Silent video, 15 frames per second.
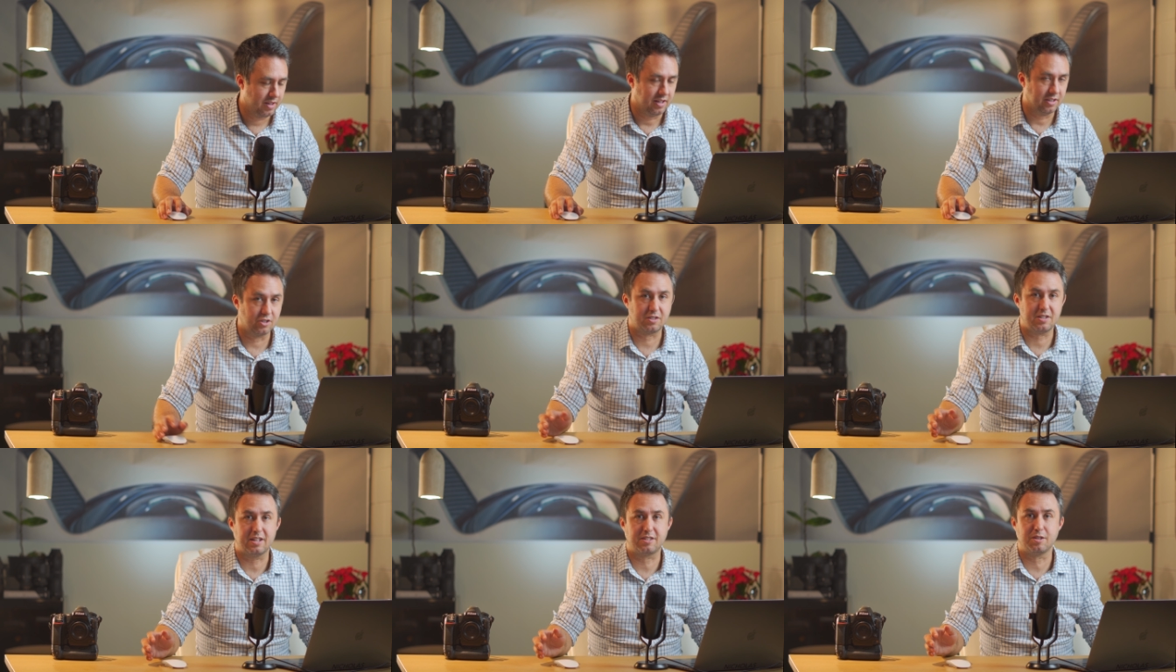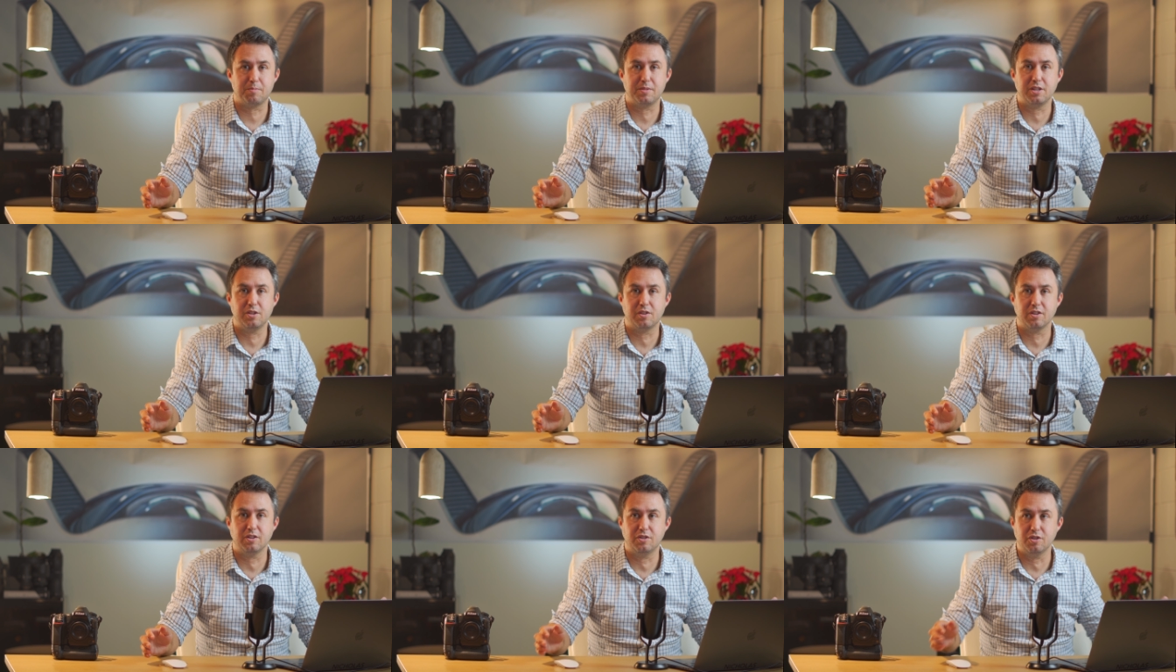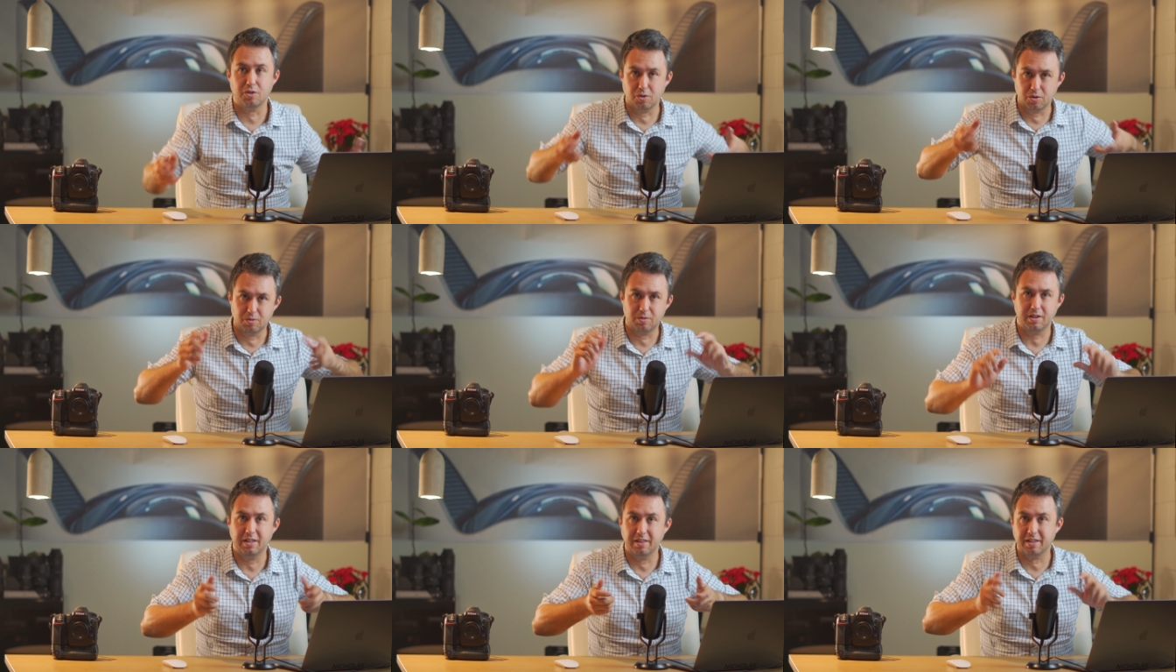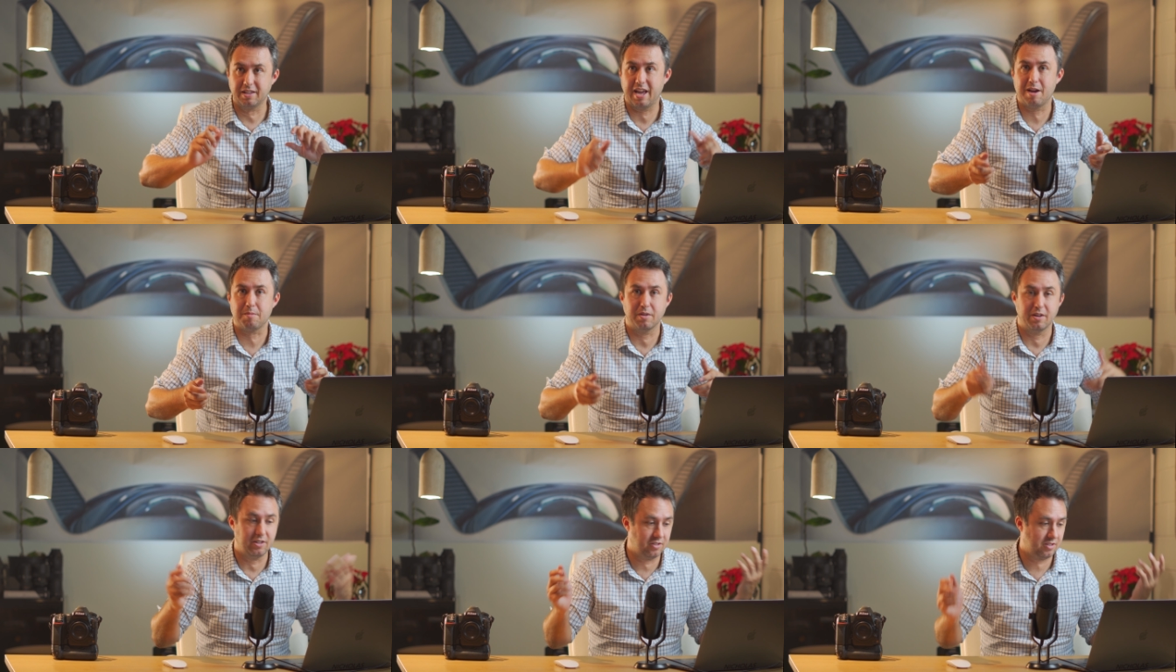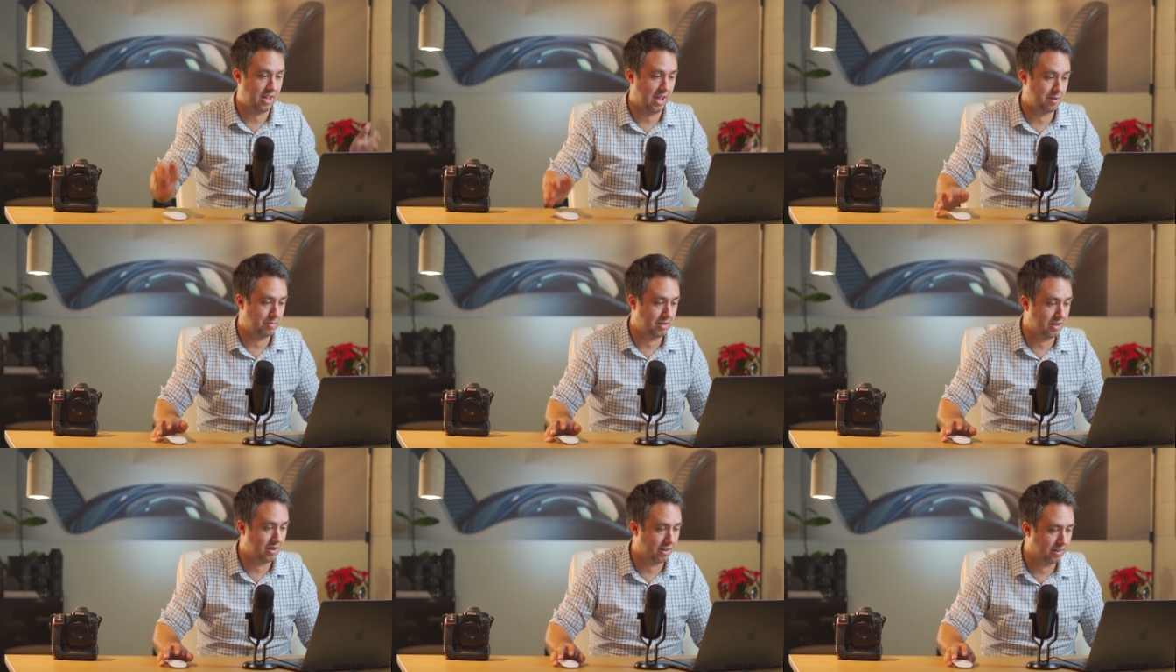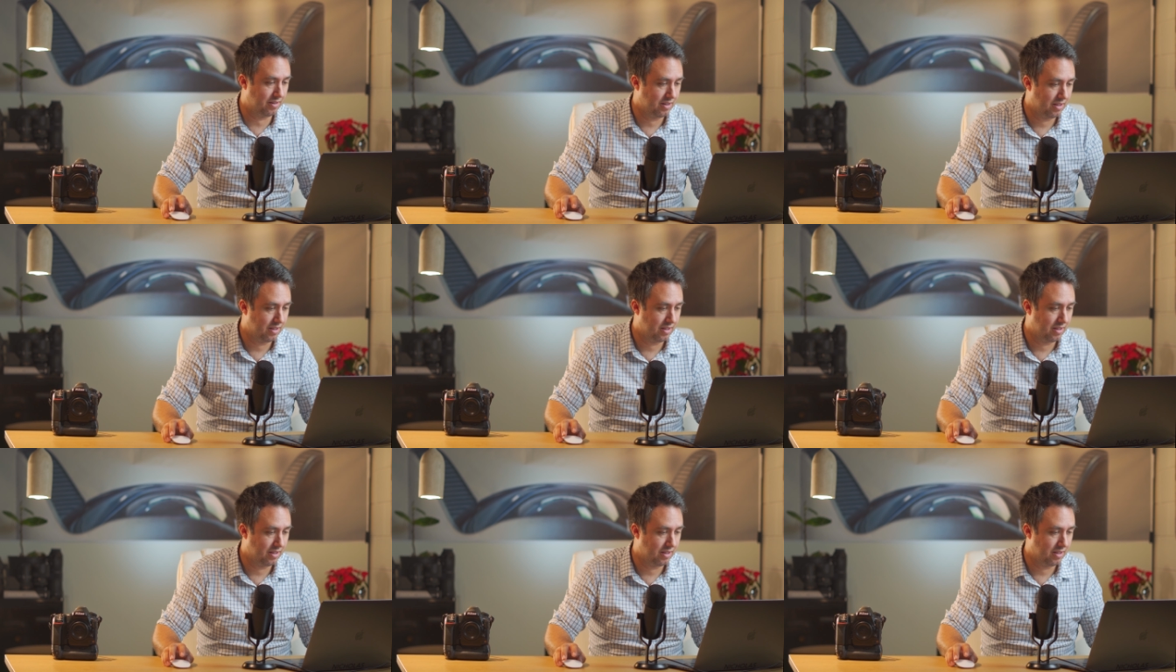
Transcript: It's just not something you can do in the camera. It just can't be done.